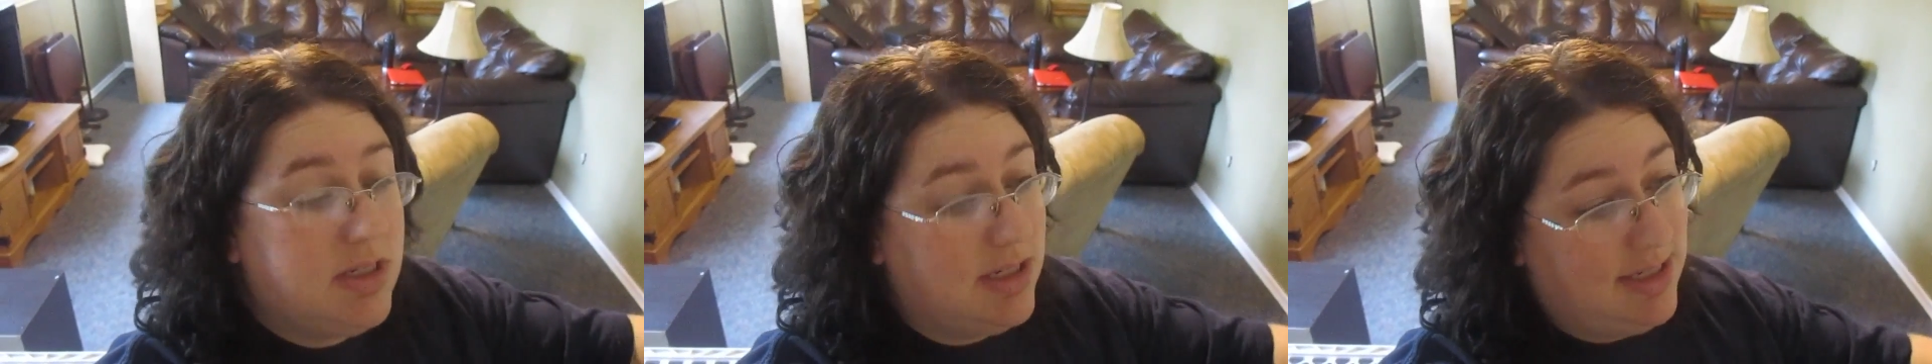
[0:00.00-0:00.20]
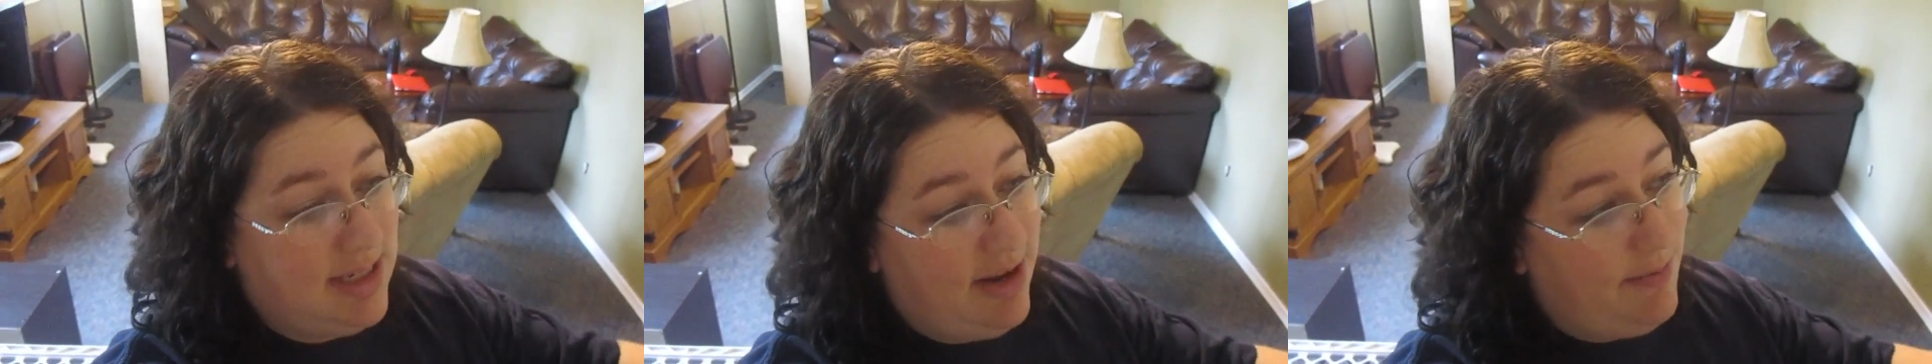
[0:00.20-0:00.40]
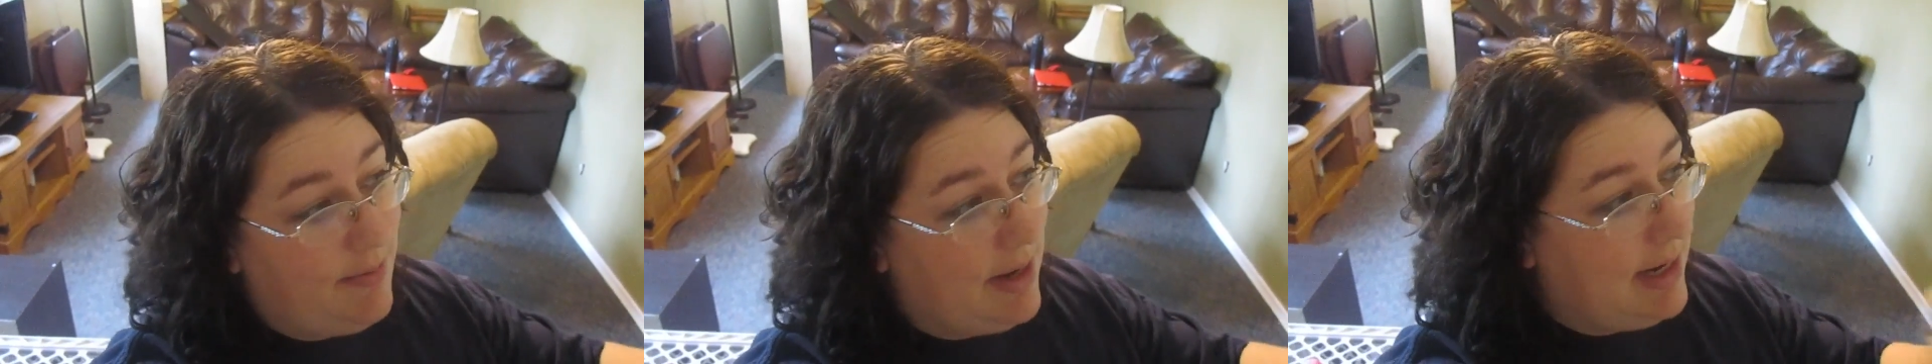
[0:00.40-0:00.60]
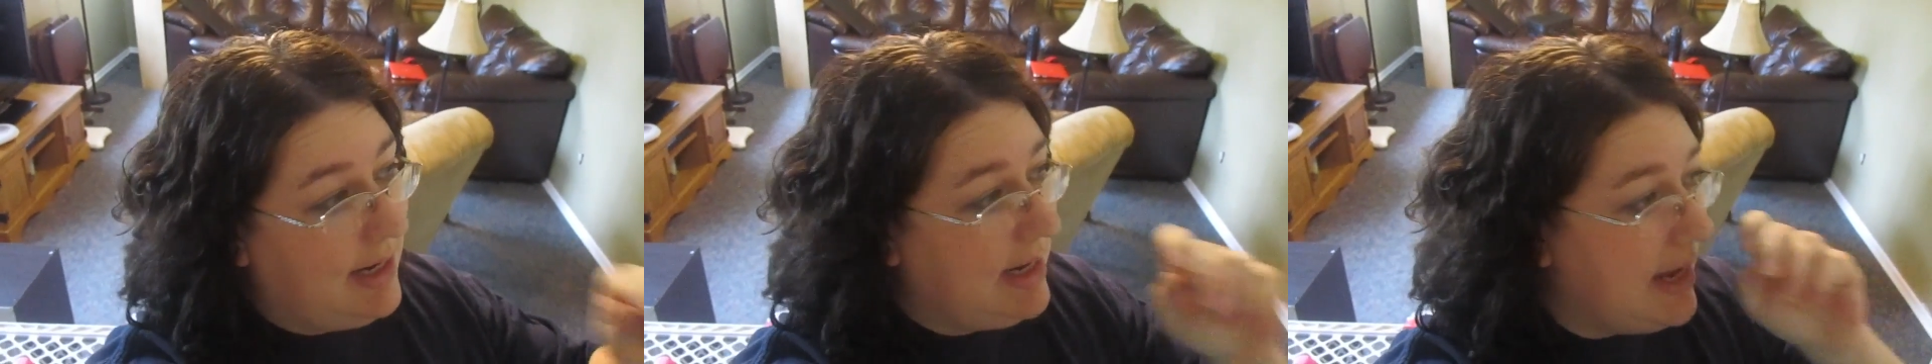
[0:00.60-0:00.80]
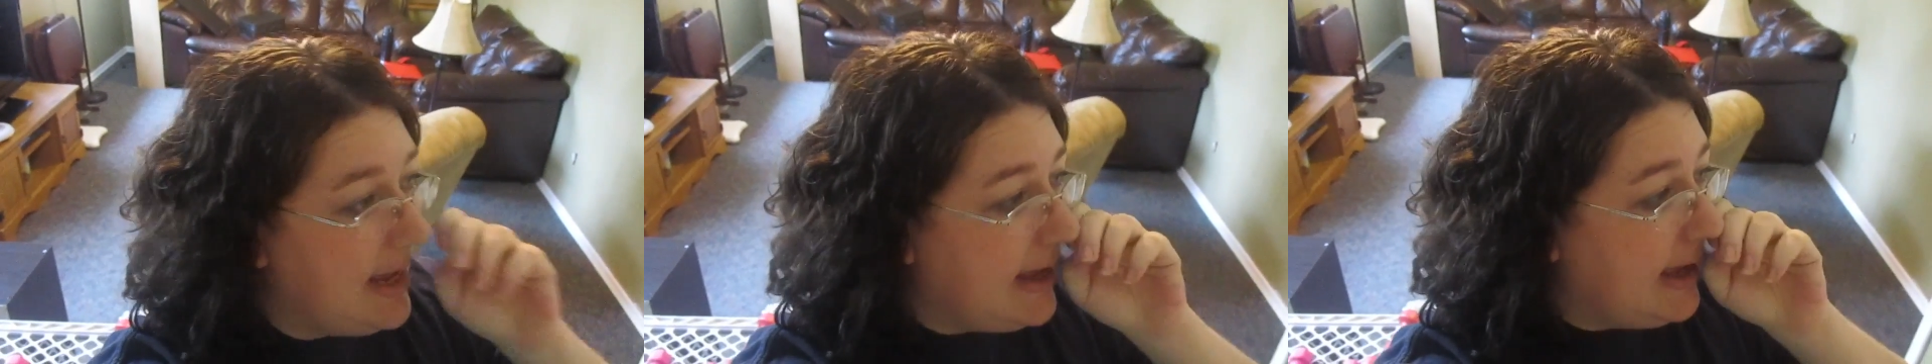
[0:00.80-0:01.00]
to save
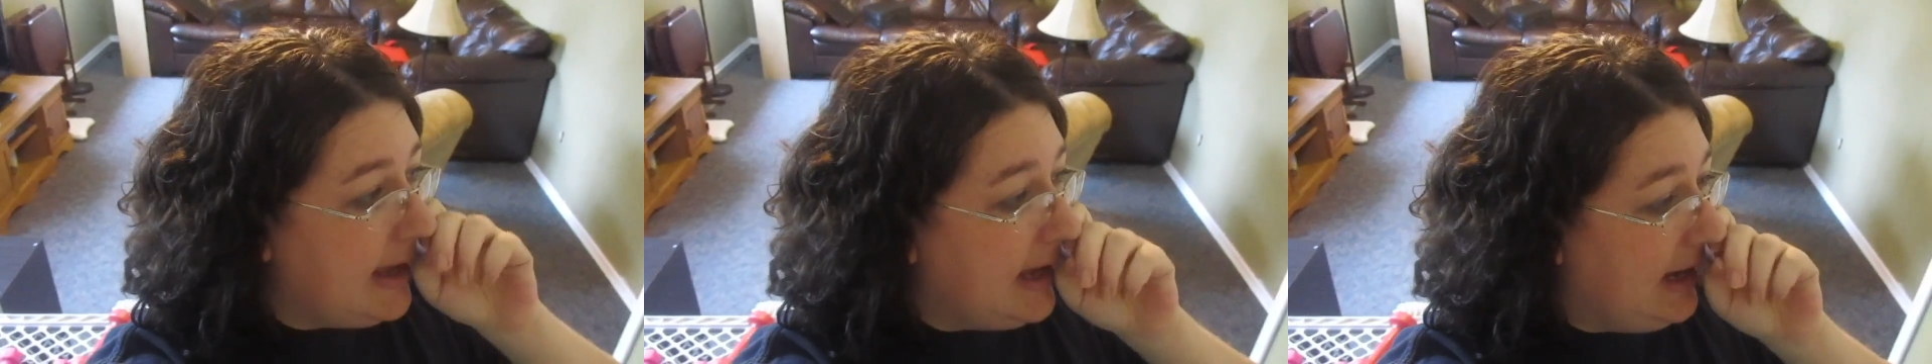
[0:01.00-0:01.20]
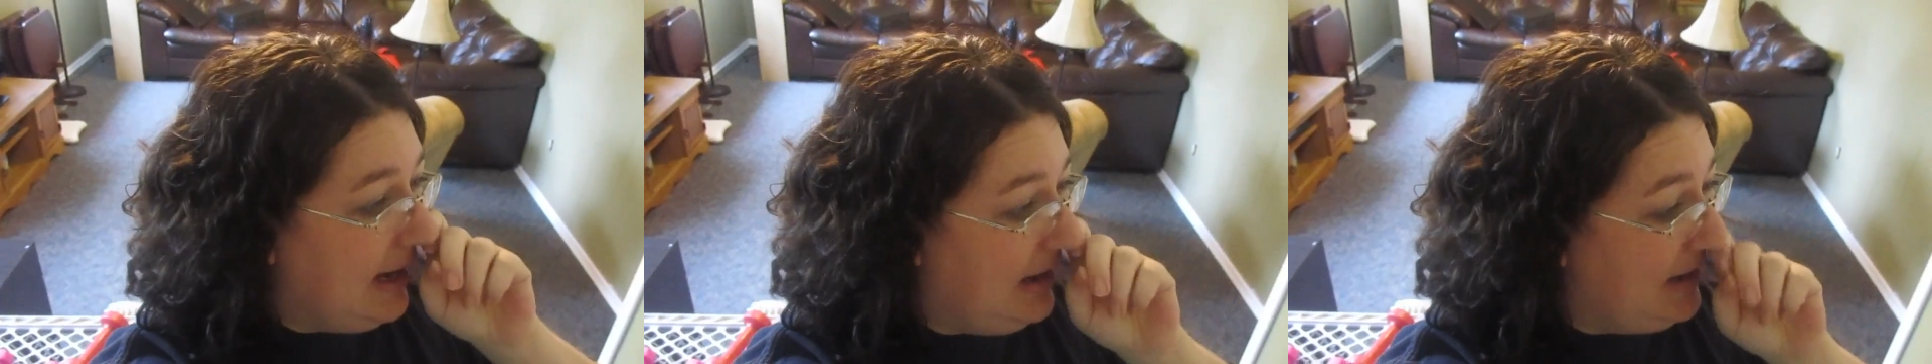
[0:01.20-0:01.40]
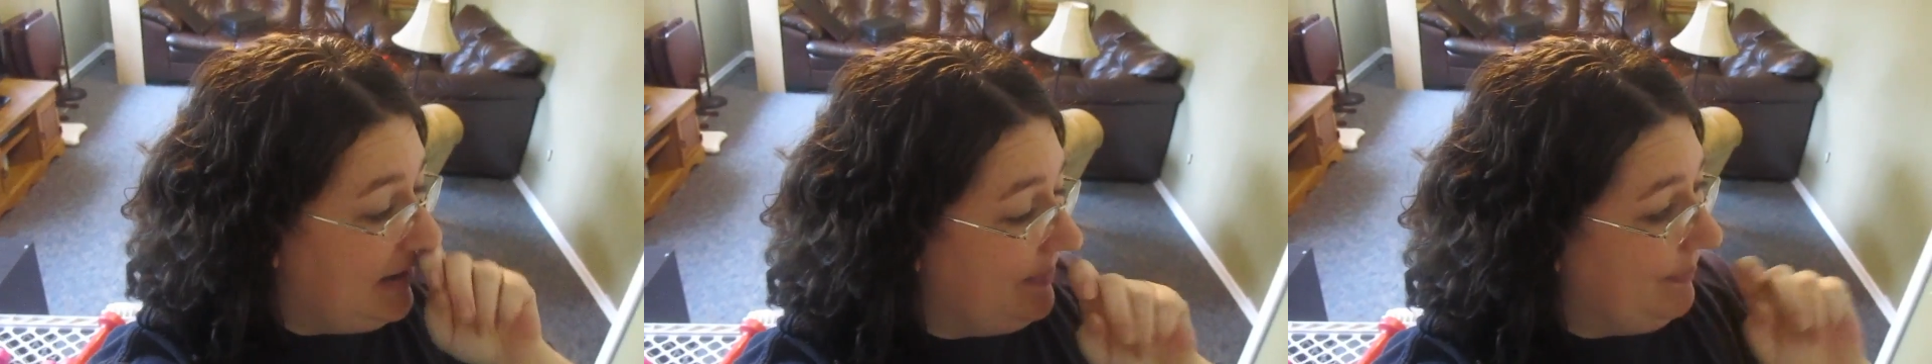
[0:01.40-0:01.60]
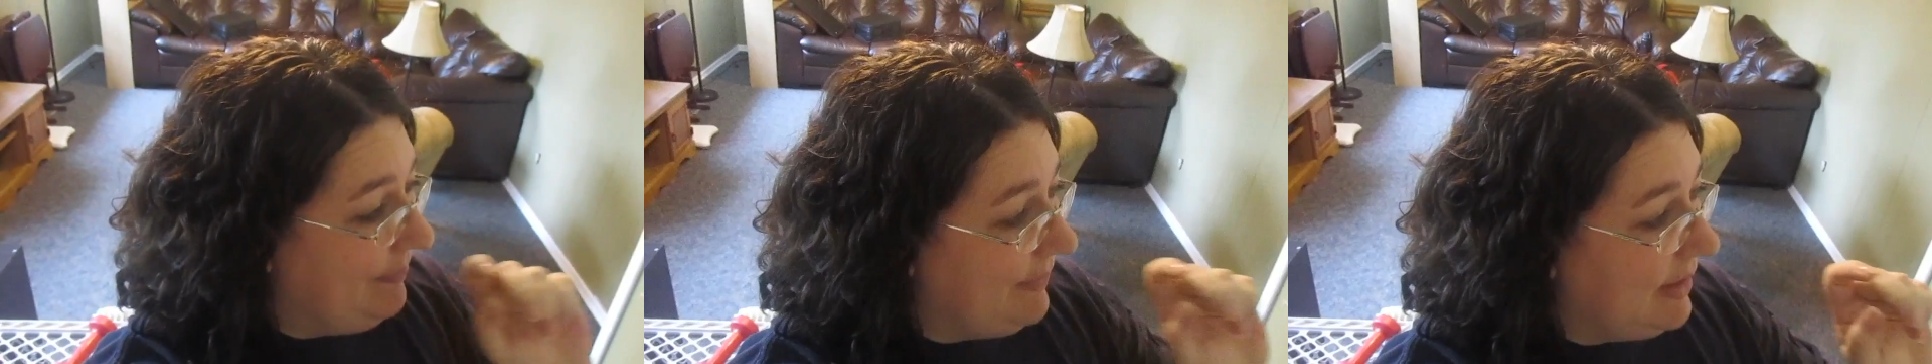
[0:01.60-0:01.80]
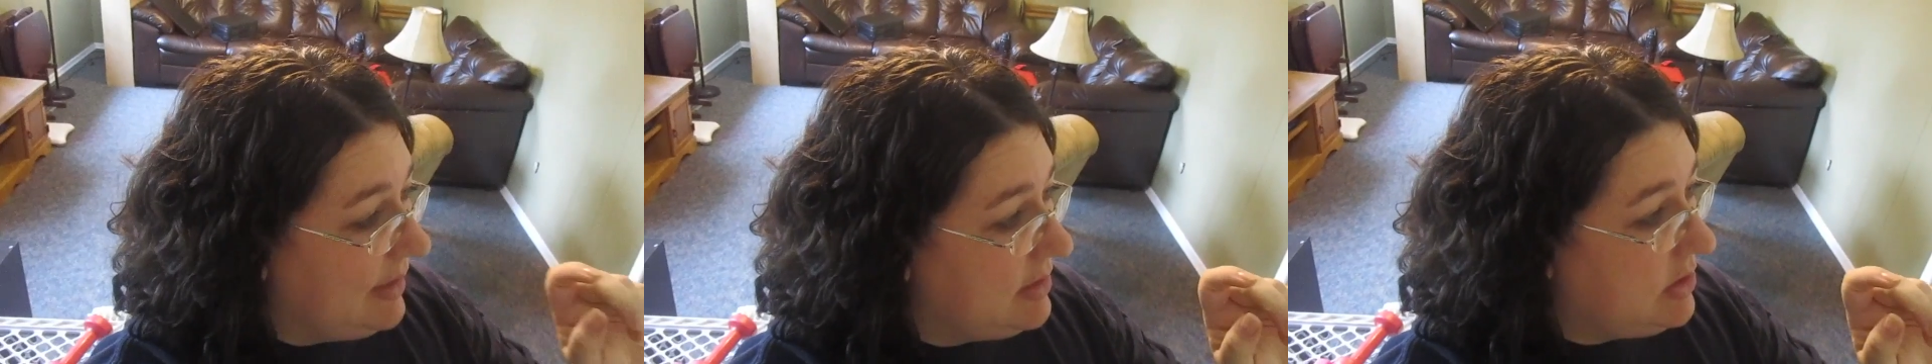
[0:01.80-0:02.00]
money.
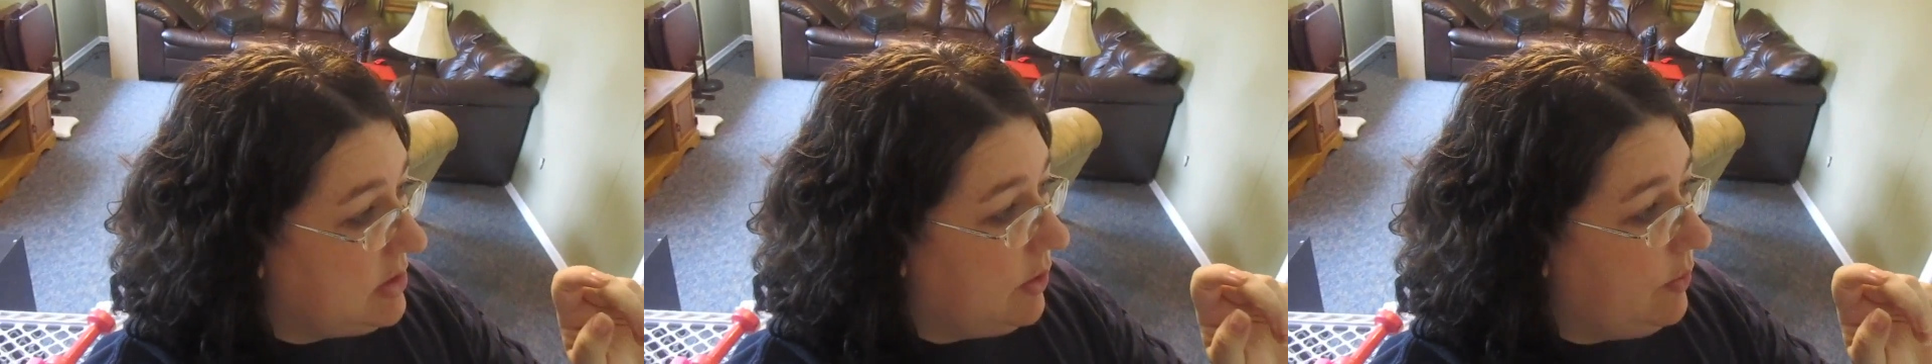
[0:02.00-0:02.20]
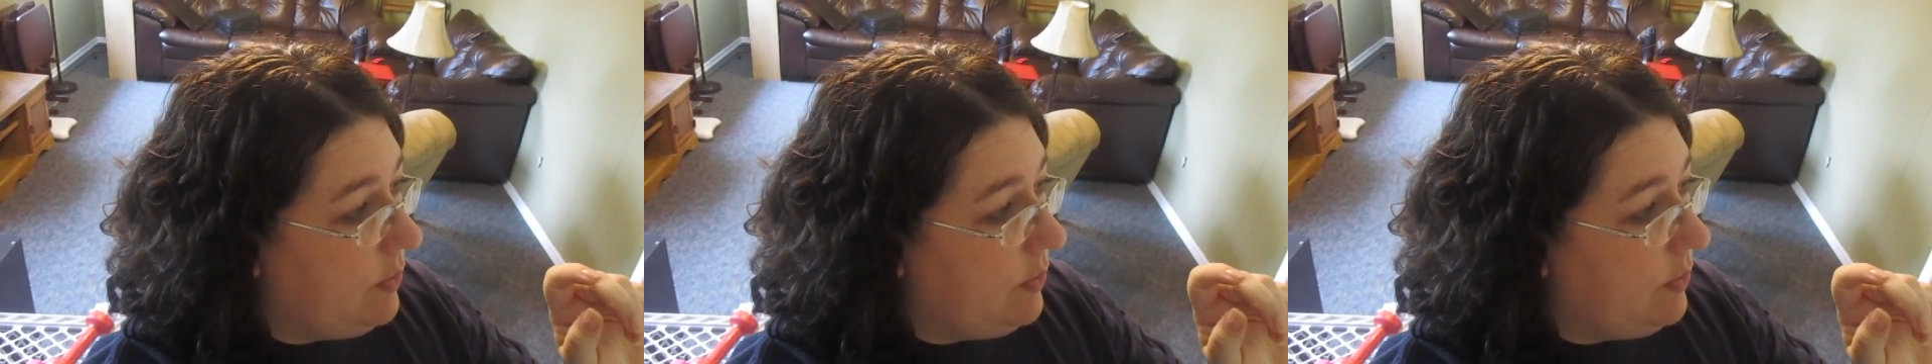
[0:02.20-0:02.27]
So